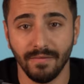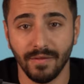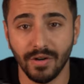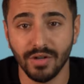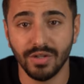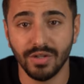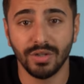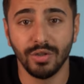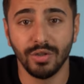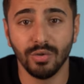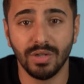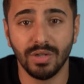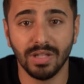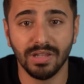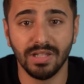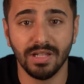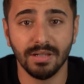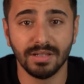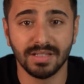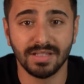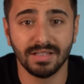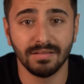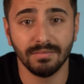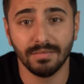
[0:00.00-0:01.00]
first you get
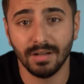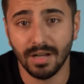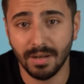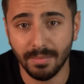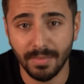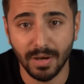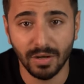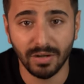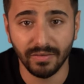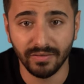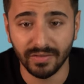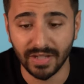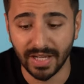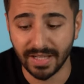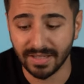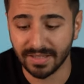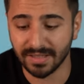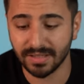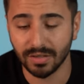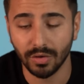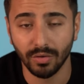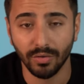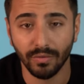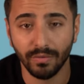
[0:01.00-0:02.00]
this amount of lights.
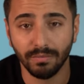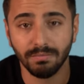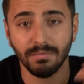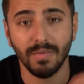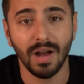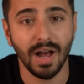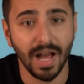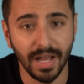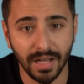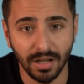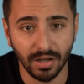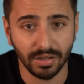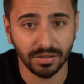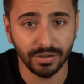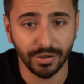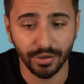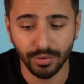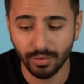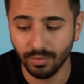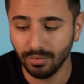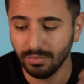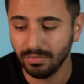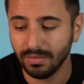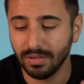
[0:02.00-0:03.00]
So I got
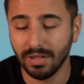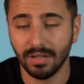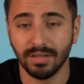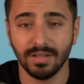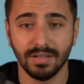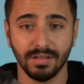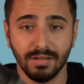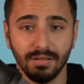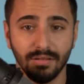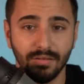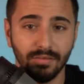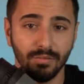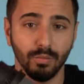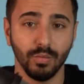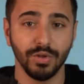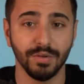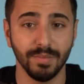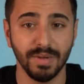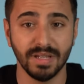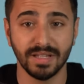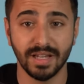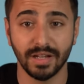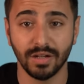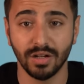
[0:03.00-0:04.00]
two, which
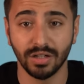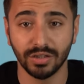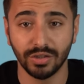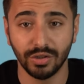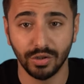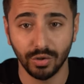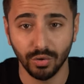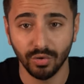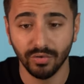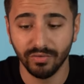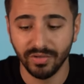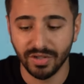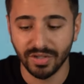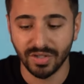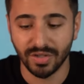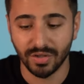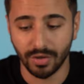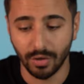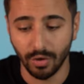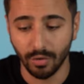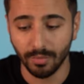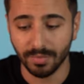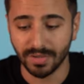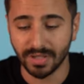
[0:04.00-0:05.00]
means I got two of these
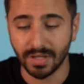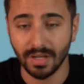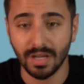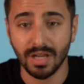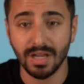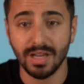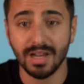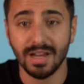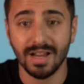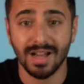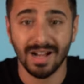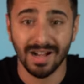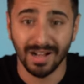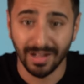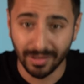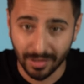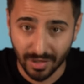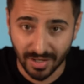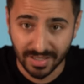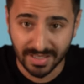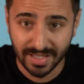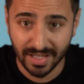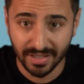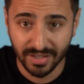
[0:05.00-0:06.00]
strobes.
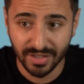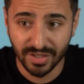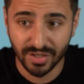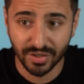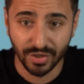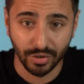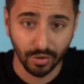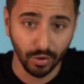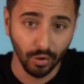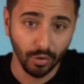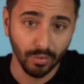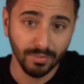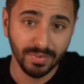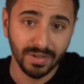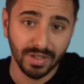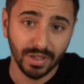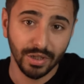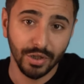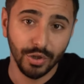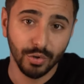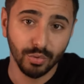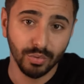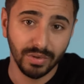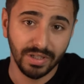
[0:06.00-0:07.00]
Alongside these strobes,
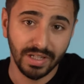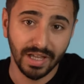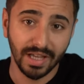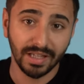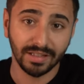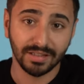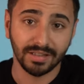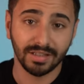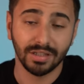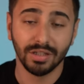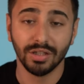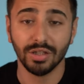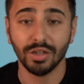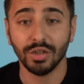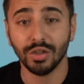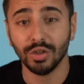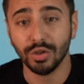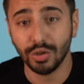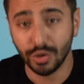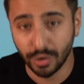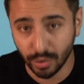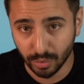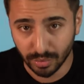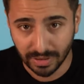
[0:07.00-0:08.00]
you get
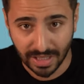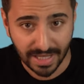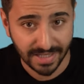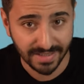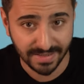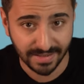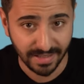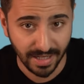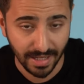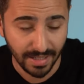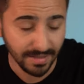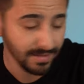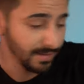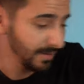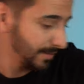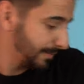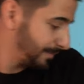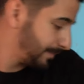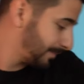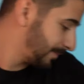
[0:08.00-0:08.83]
two light stands,